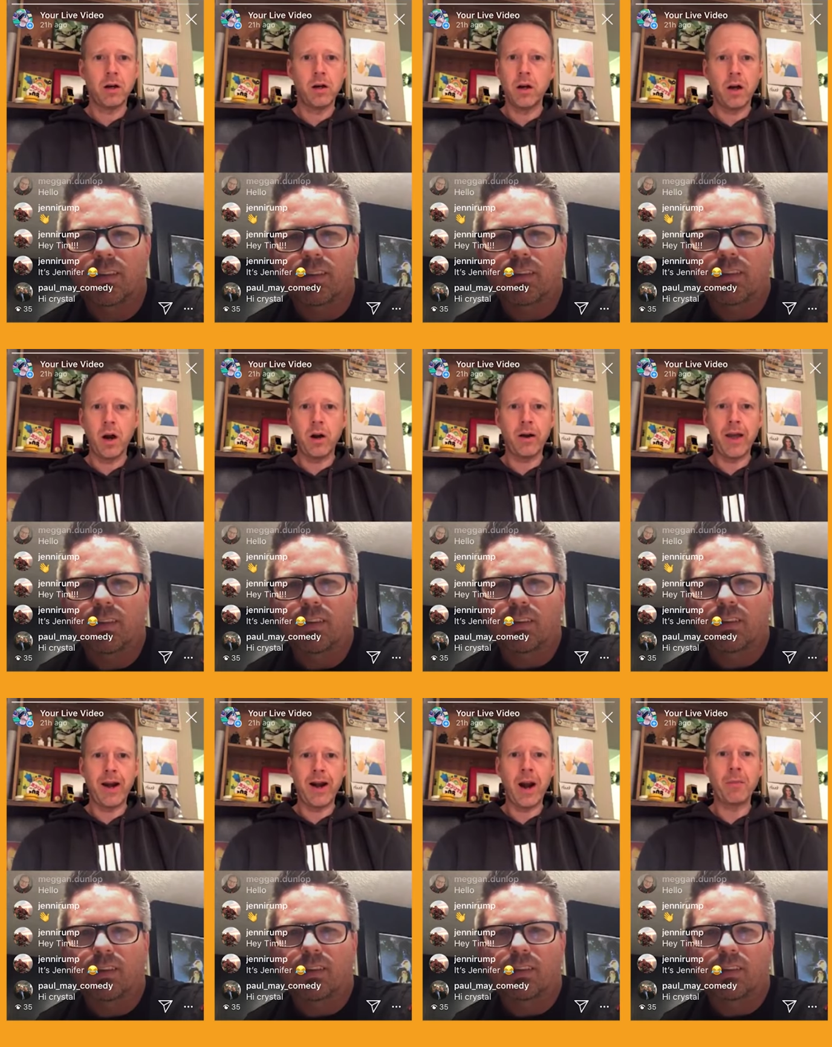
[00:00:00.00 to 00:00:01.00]
Speaker 1: I don't get it. I'm
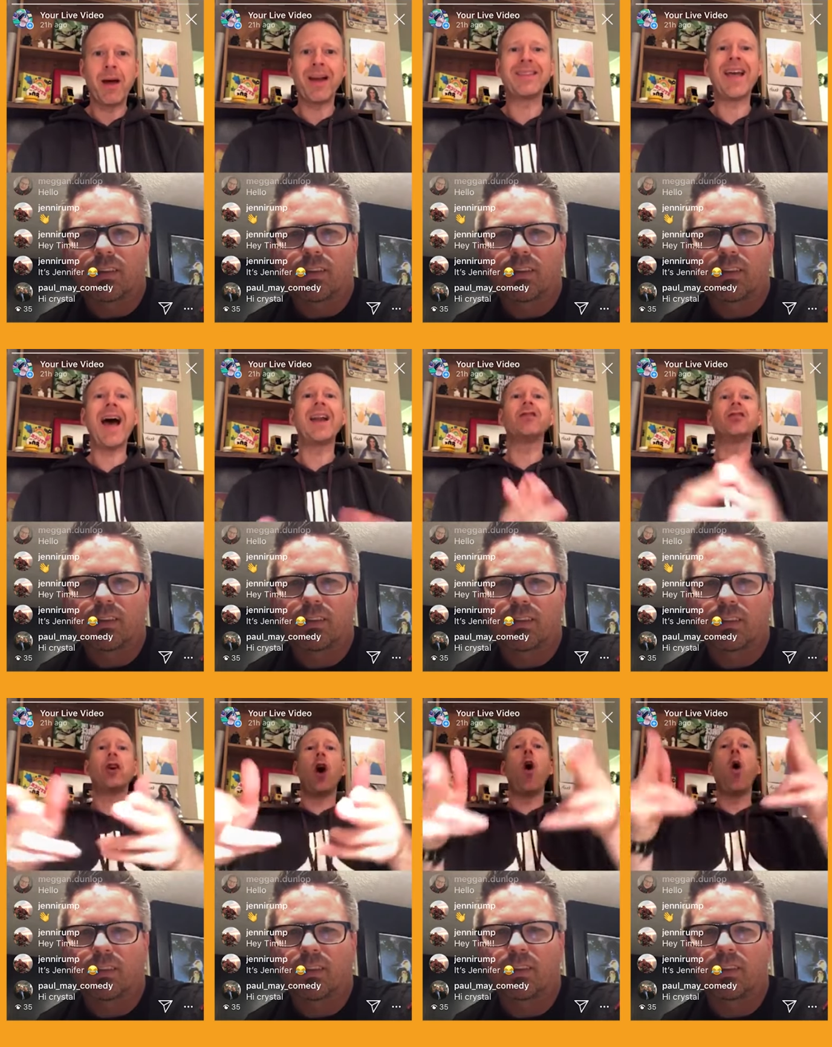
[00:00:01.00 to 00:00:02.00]
like, that is
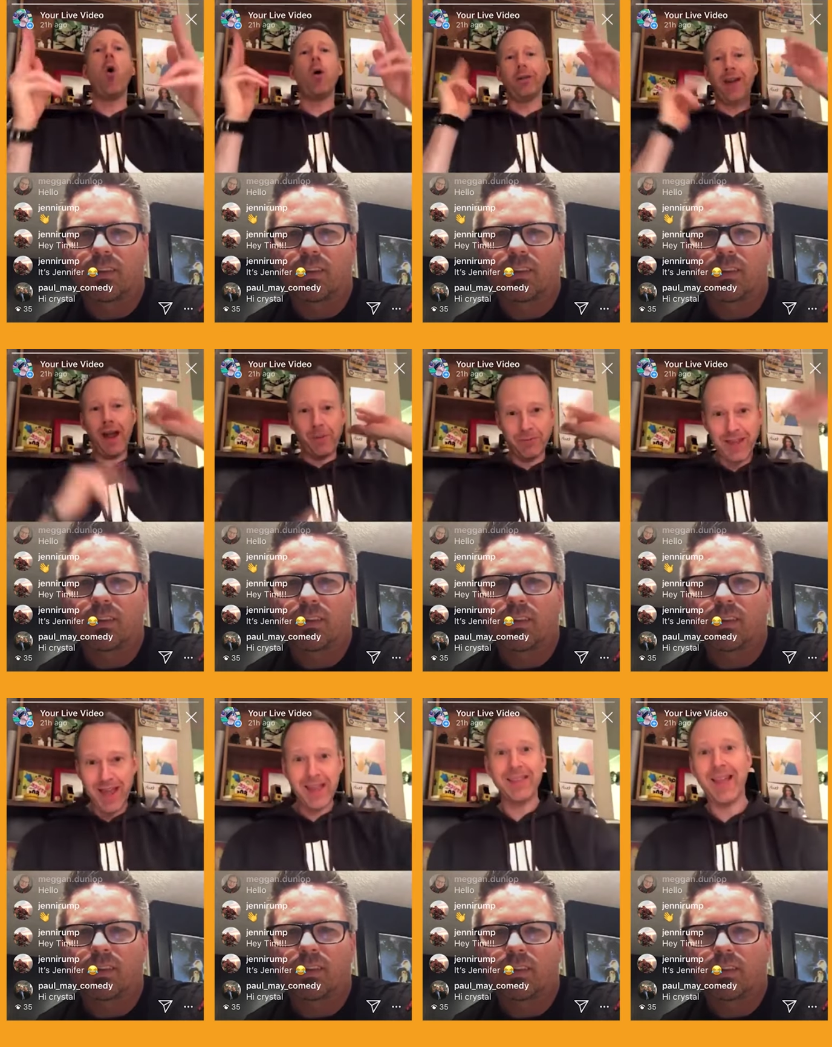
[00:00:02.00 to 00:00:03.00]
gold. I am taking
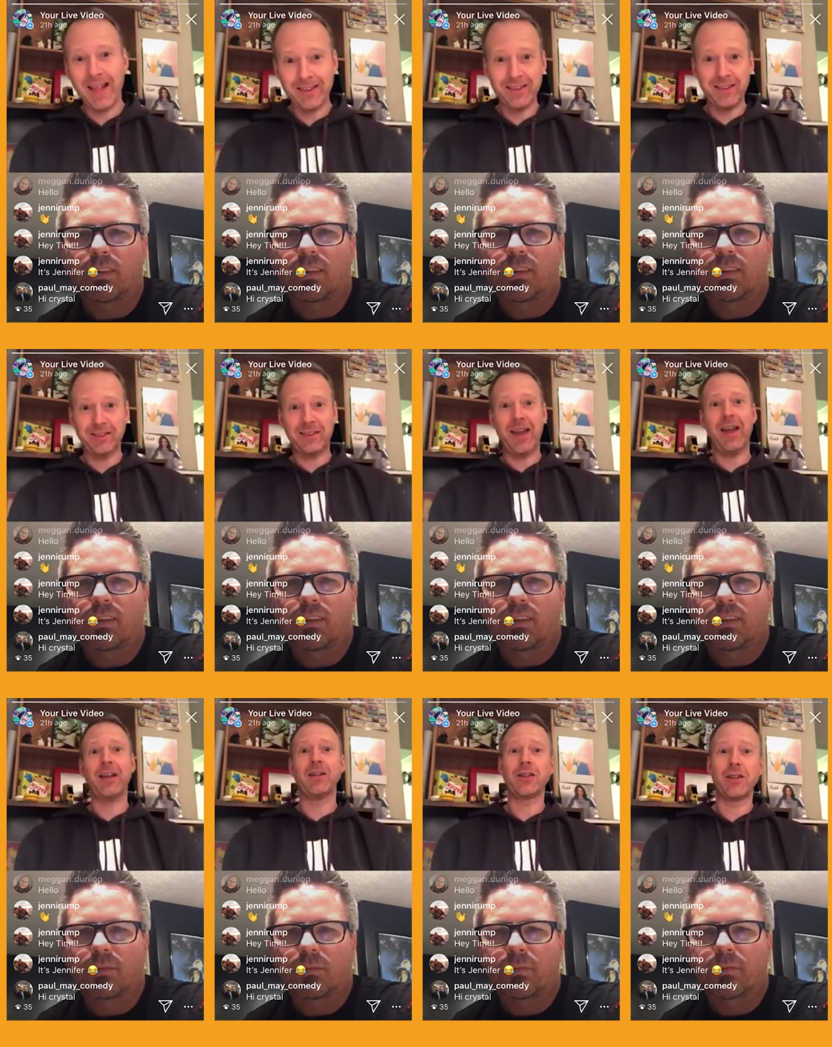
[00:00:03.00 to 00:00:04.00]
that to the stage.
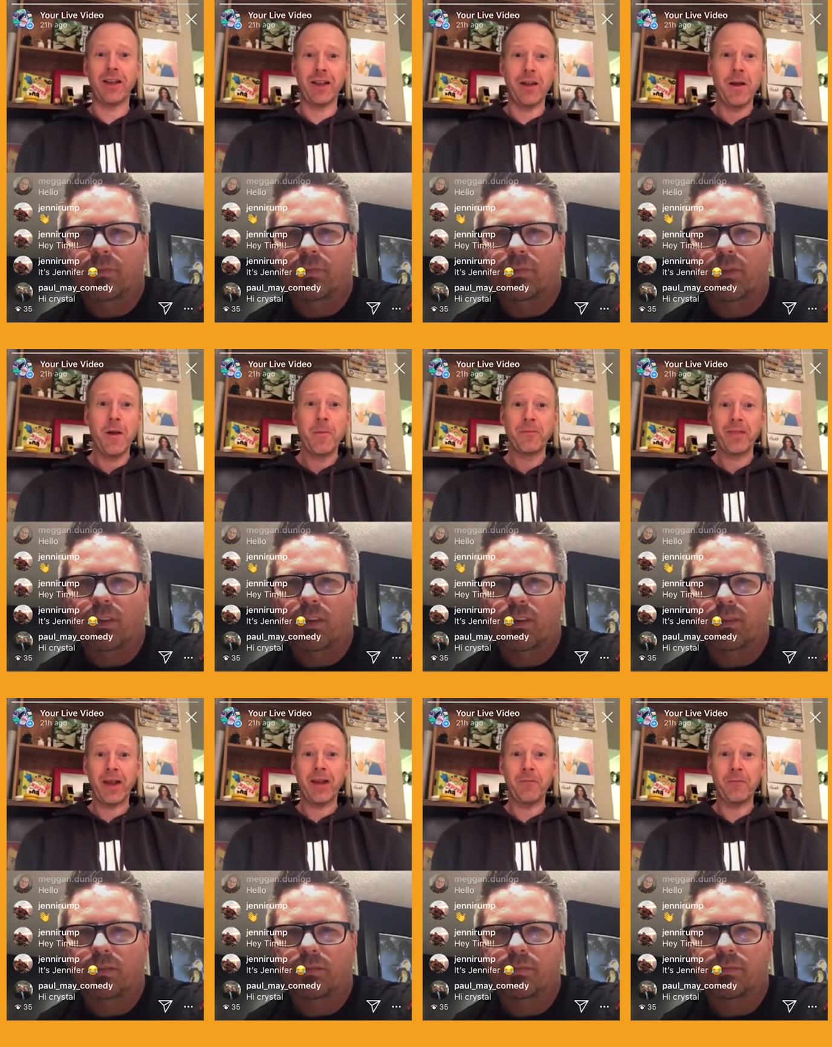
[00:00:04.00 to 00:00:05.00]
Like, like
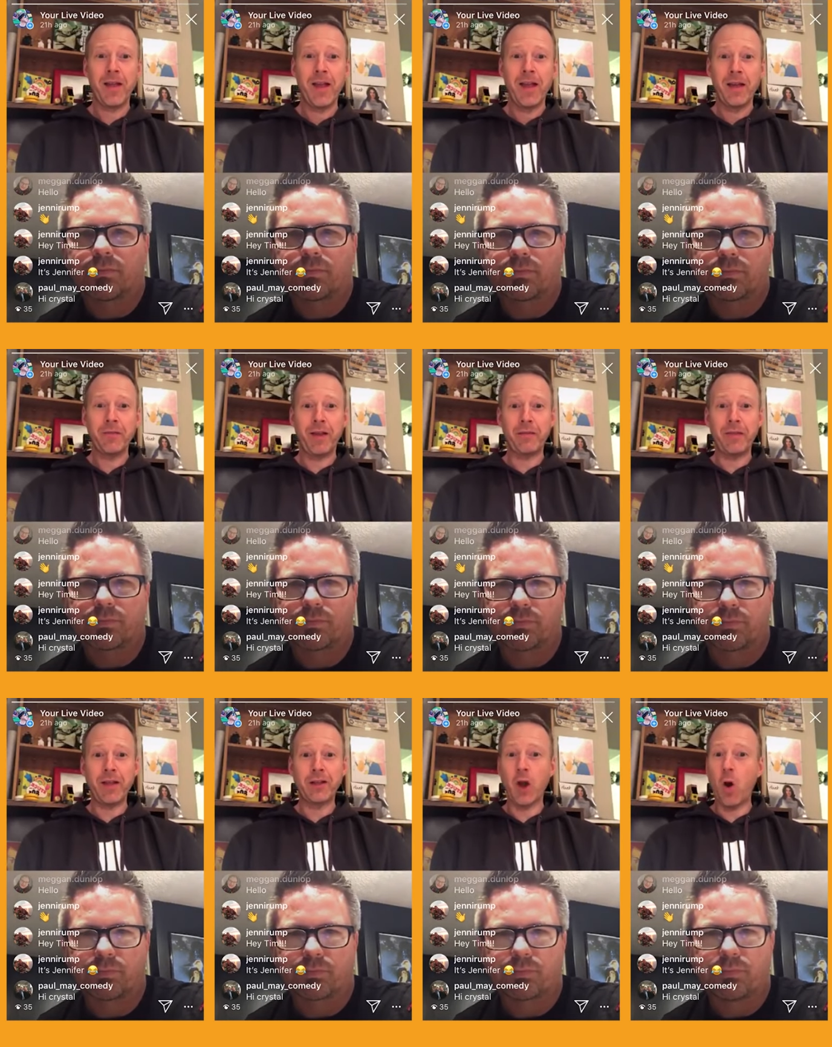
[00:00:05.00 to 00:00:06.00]
if if they don't
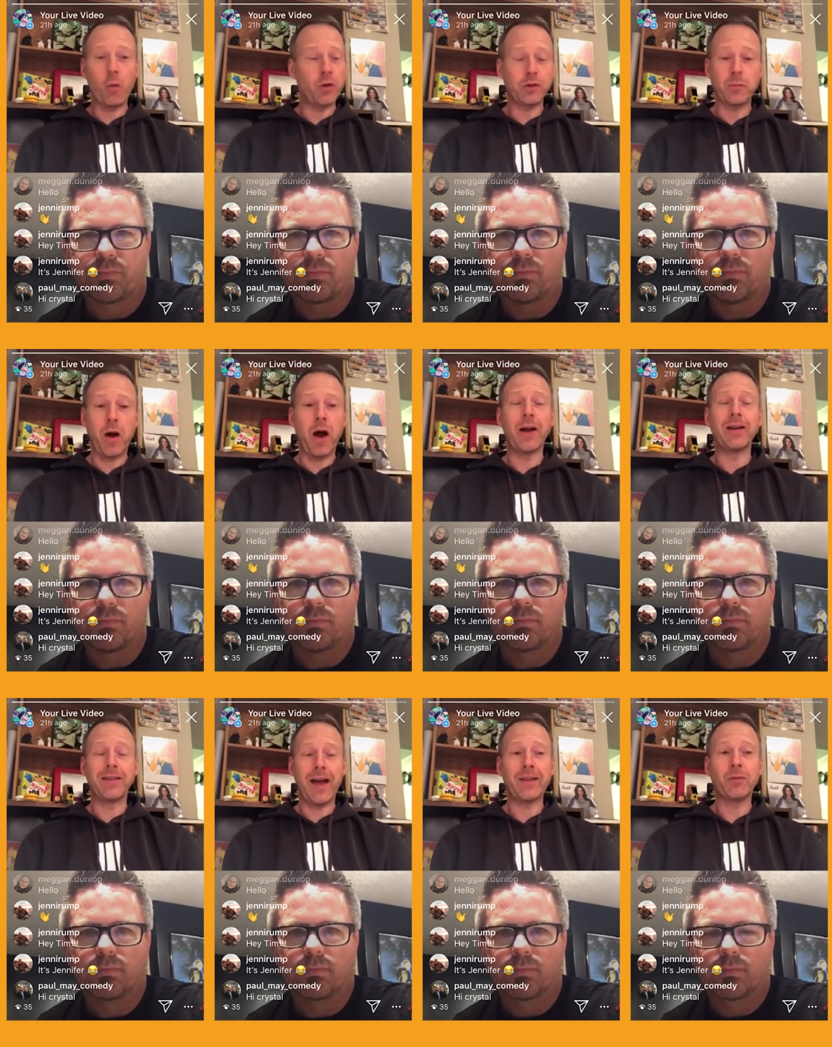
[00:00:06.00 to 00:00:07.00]
respond, that's
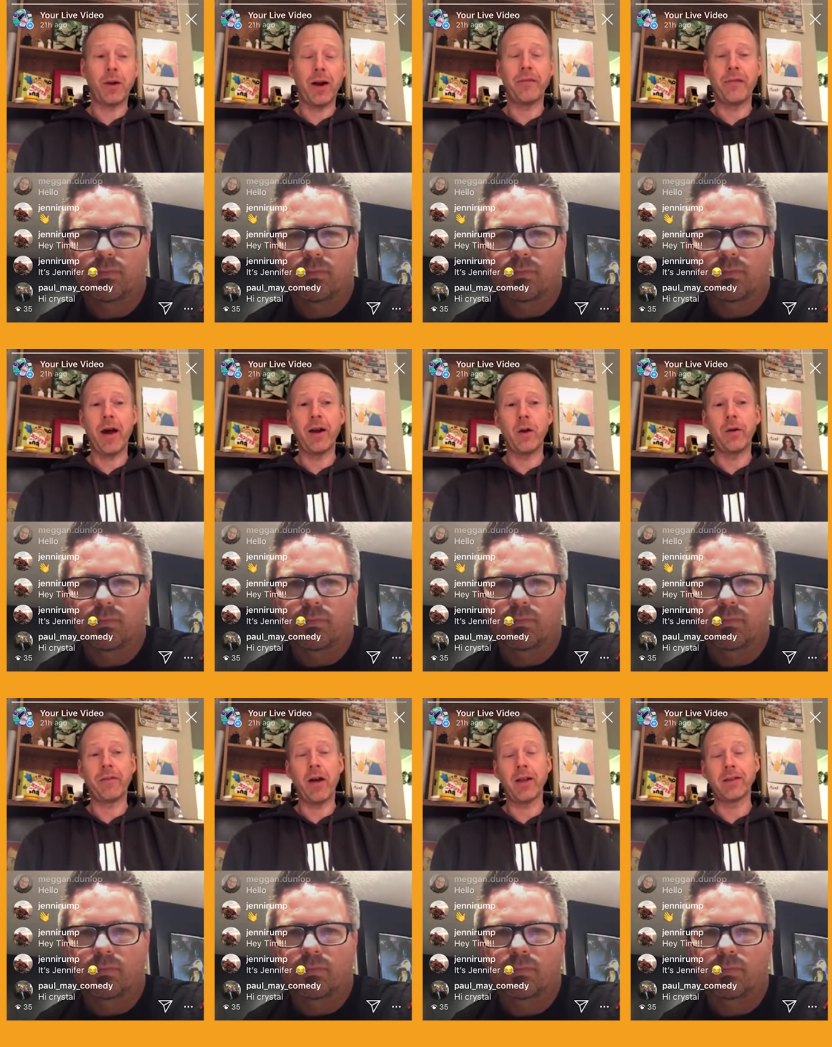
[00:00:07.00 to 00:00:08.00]
when I, I know I've got
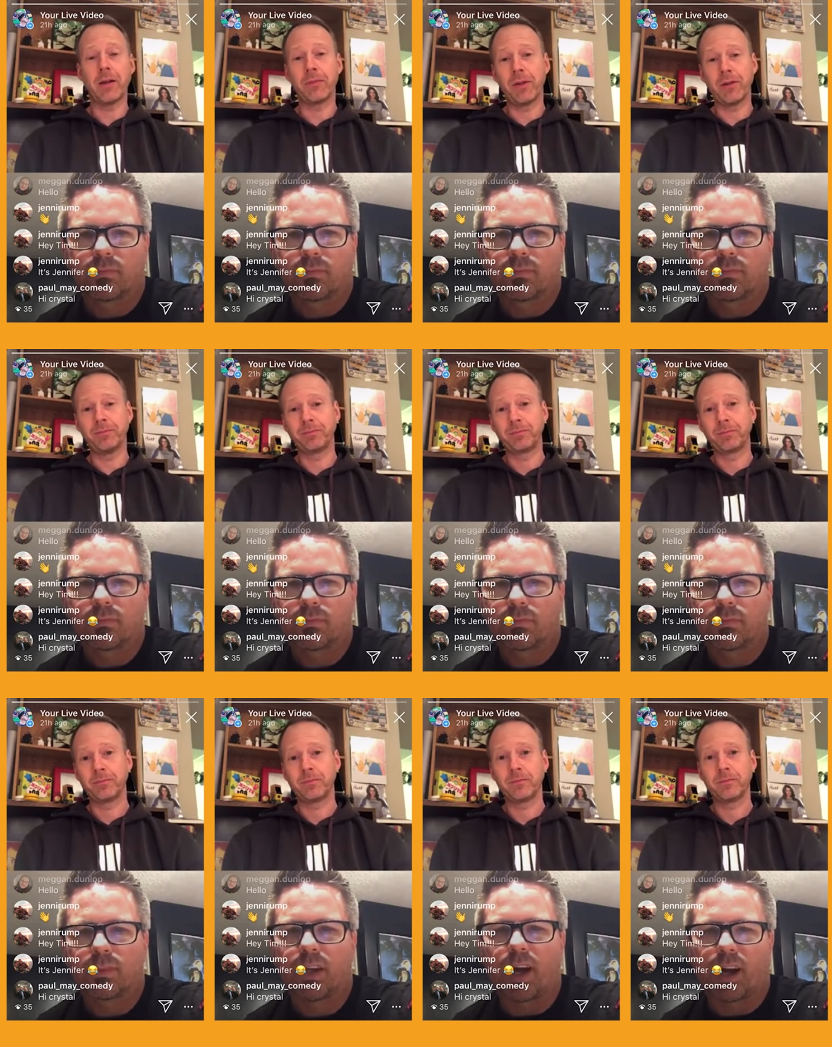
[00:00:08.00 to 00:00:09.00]
something. Yeah.